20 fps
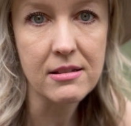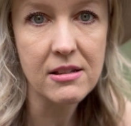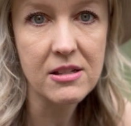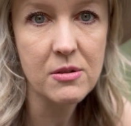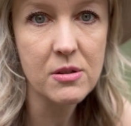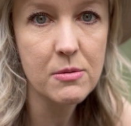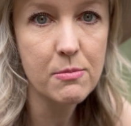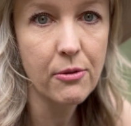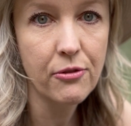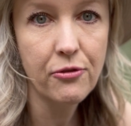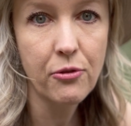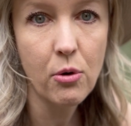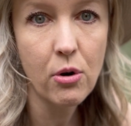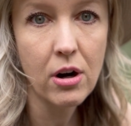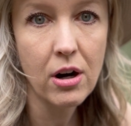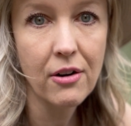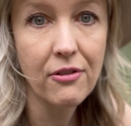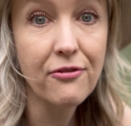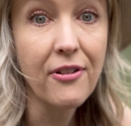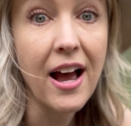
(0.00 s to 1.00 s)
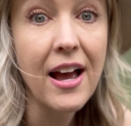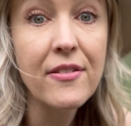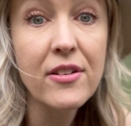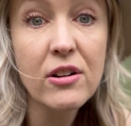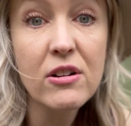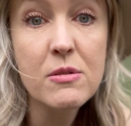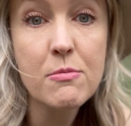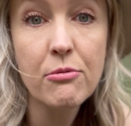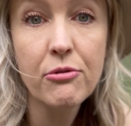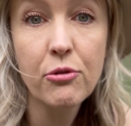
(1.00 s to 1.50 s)
This is 5
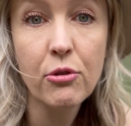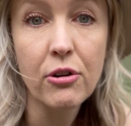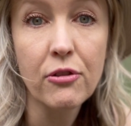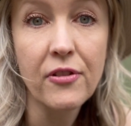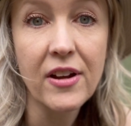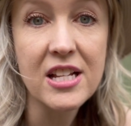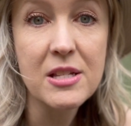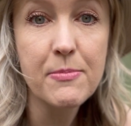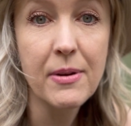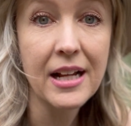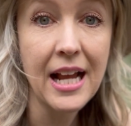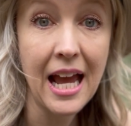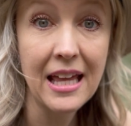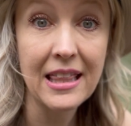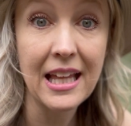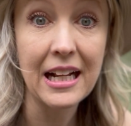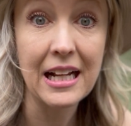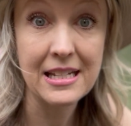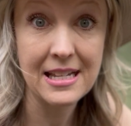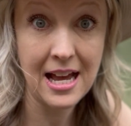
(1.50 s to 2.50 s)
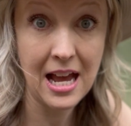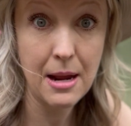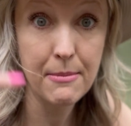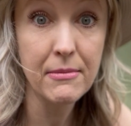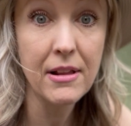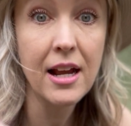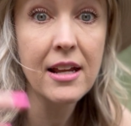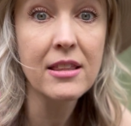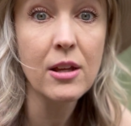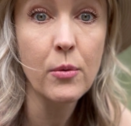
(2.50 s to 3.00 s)
years before Facebook had like a
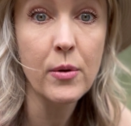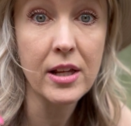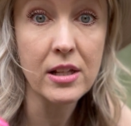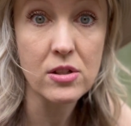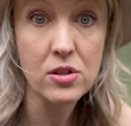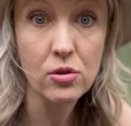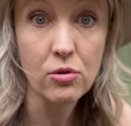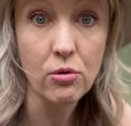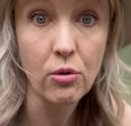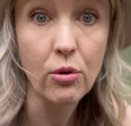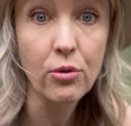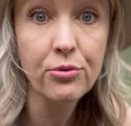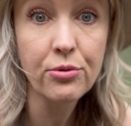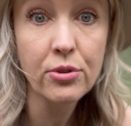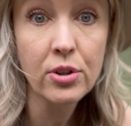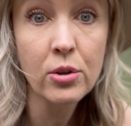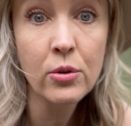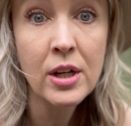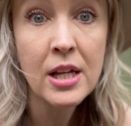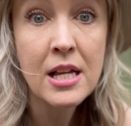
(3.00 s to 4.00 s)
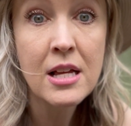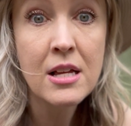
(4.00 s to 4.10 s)
timeline that we can scroll through.